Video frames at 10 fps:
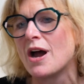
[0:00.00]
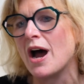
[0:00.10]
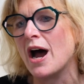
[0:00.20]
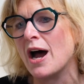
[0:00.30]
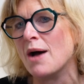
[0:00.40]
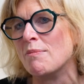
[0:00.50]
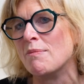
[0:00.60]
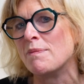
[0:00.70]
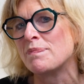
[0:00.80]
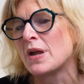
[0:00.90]

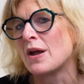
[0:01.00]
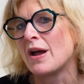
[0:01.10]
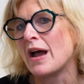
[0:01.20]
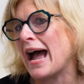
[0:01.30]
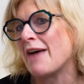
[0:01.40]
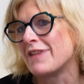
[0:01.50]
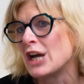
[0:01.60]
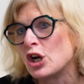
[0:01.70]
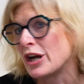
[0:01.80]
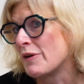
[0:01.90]

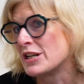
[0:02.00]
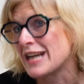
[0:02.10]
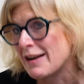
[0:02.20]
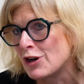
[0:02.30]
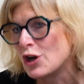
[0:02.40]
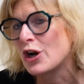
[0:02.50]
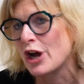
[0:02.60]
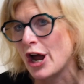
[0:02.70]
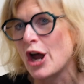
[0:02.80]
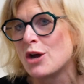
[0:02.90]
going to have a look
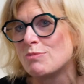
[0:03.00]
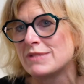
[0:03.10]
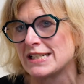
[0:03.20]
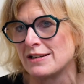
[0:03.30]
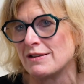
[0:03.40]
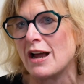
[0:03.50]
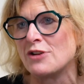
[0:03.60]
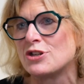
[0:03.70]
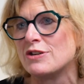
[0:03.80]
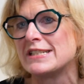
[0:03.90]
at homes
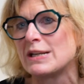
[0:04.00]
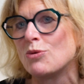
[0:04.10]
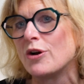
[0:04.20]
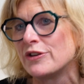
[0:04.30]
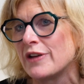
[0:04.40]
and choosing one